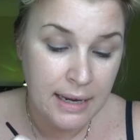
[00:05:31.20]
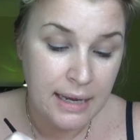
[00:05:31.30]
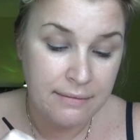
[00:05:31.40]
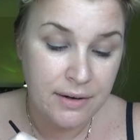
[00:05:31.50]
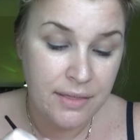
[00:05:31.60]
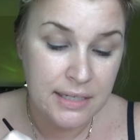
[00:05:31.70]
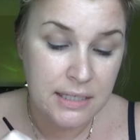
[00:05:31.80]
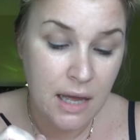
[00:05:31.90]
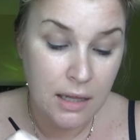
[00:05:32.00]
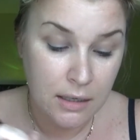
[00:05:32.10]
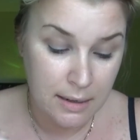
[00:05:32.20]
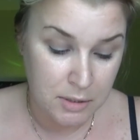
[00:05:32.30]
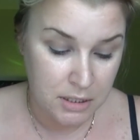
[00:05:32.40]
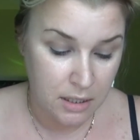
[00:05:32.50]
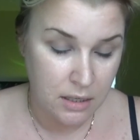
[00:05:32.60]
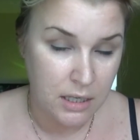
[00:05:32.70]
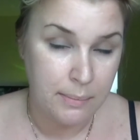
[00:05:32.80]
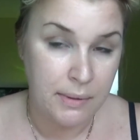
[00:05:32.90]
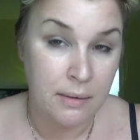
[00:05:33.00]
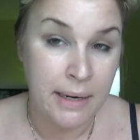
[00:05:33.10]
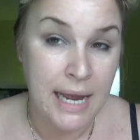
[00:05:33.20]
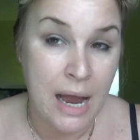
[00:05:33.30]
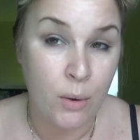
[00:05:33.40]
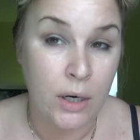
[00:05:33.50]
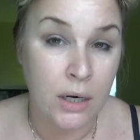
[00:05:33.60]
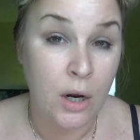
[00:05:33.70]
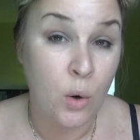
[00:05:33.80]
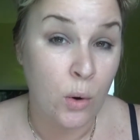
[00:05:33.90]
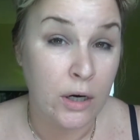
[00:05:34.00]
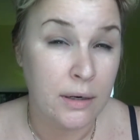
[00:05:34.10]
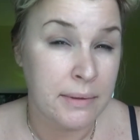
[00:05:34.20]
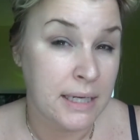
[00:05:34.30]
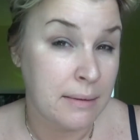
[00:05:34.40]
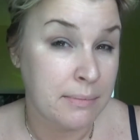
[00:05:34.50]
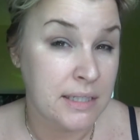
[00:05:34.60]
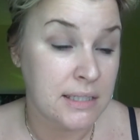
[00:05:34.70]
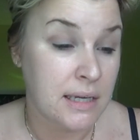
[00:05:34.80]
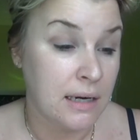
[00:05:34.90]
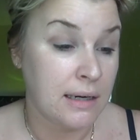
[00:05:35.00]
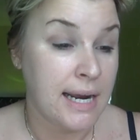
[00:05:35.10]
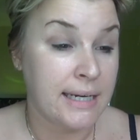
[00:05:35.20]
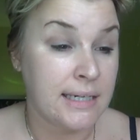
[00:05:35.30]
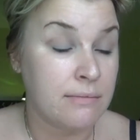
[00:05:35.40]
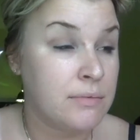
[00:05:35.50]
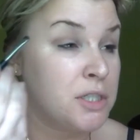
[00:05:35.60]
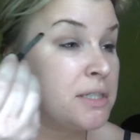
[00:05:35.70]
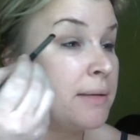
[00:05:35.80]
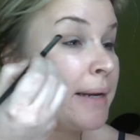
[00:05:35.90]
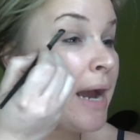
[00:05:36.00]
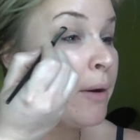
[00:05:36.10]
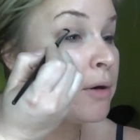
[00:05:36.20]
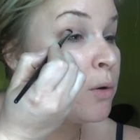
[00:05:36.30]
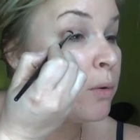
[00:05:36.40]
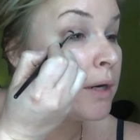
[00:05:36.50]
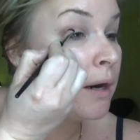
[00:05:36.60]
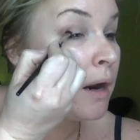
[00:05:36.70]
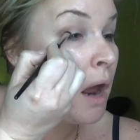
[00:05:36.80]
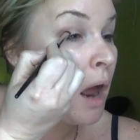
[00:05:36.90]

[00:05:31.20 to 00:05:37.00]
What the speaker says: And for this color, I'm just going to keep it in my outer corner. I'm going to keep this kind of just in my outer corner.